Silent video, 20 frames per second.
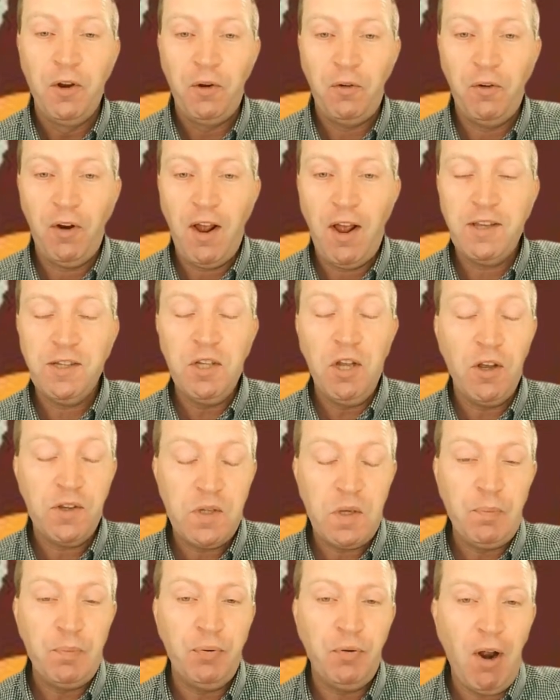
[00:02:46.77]
right? It's not
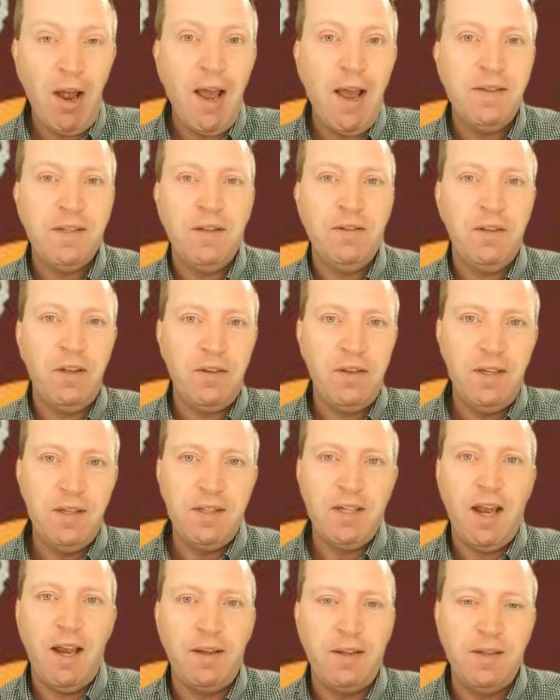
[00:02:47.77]
surprising that these
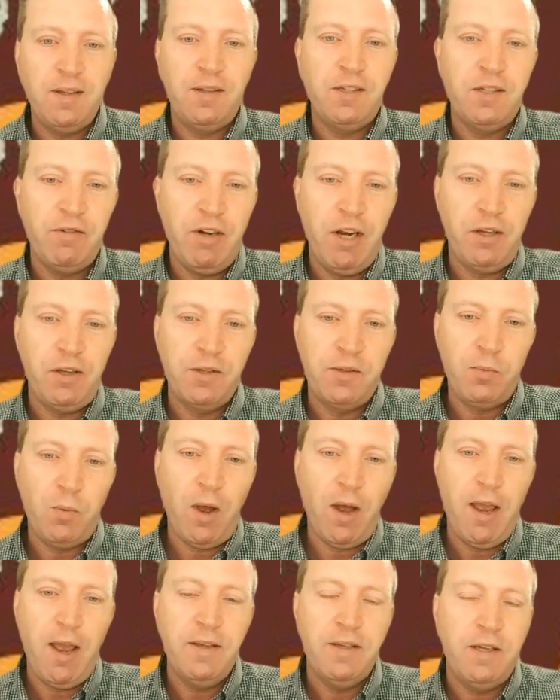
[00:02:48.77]
tactics are here because
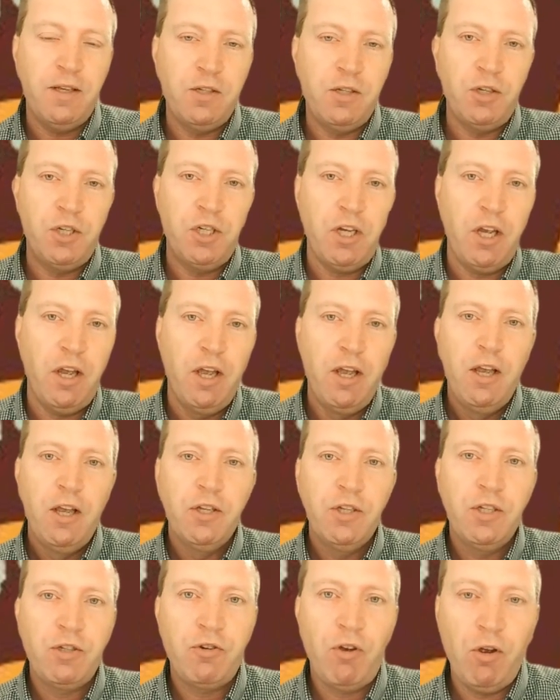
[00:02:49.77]
White is in such a
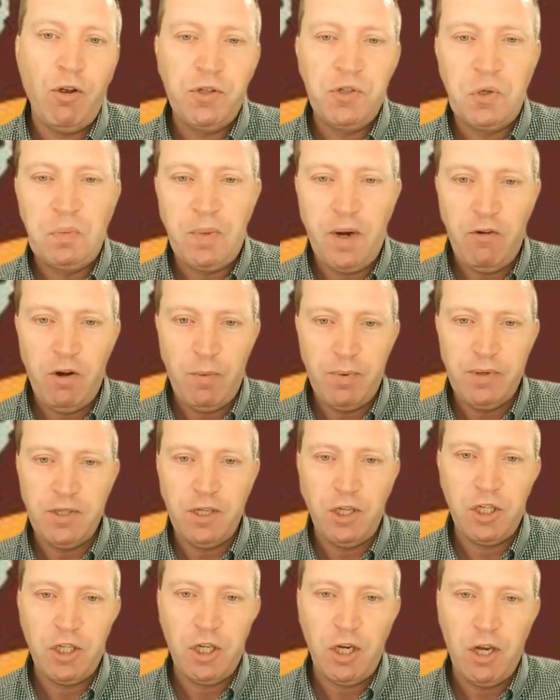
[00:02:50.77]
strong superior
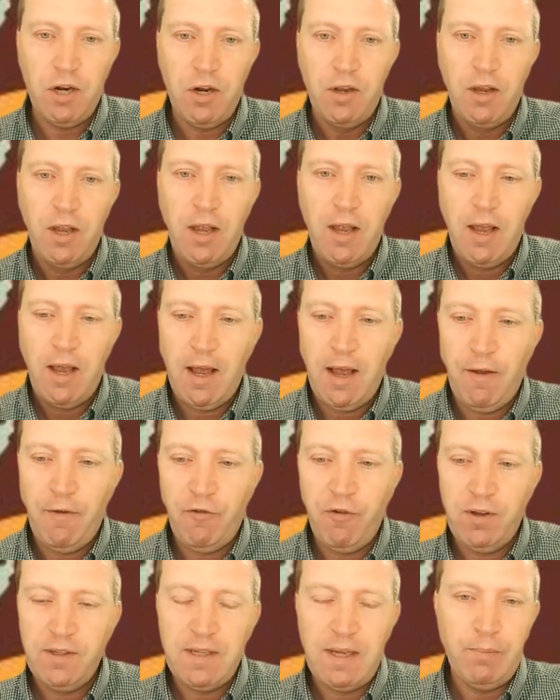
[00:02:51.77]
position. And
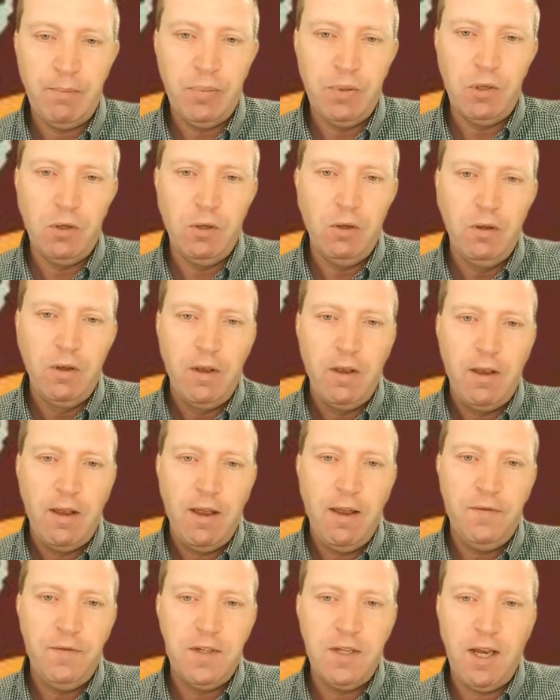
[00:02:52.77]
for example,
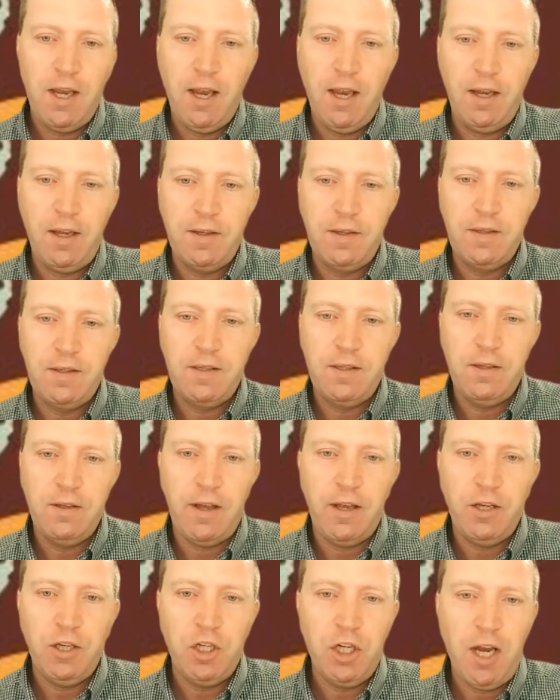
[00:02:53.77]
if takes,
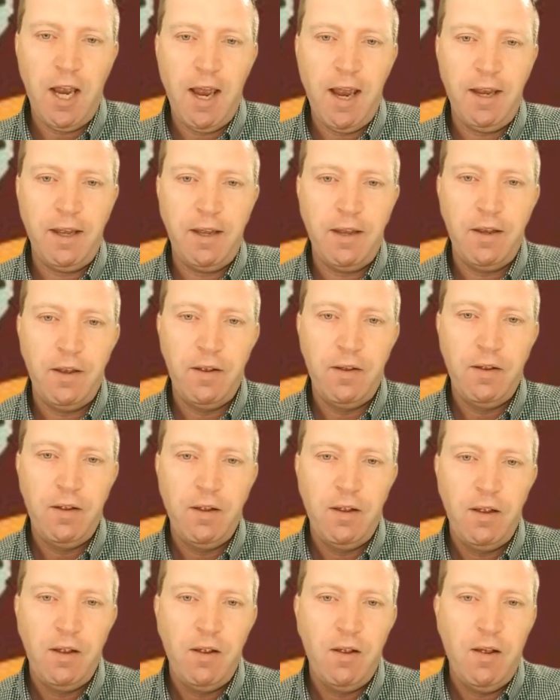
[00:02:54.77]
then check,
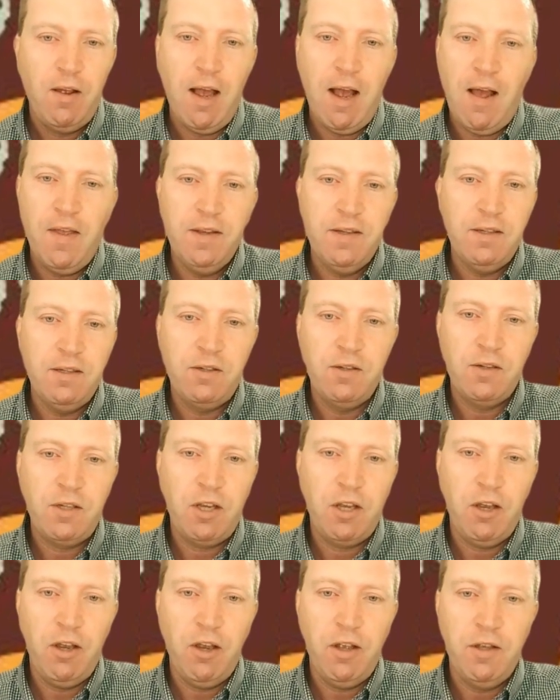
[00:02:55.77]
and this is just
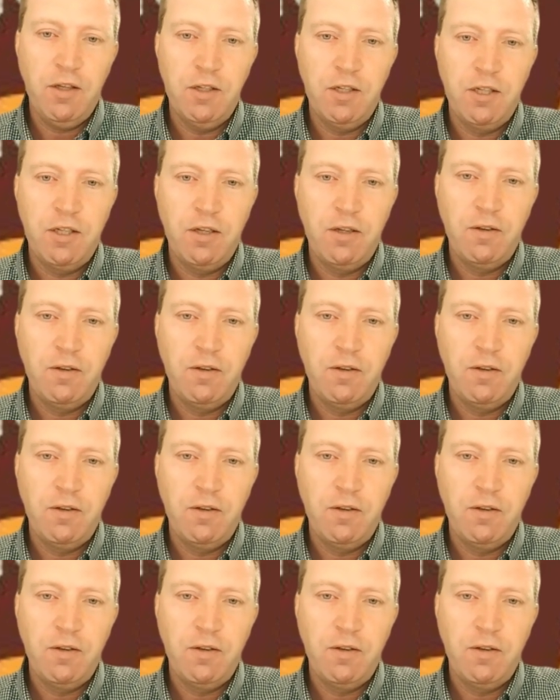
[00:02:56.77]
curtains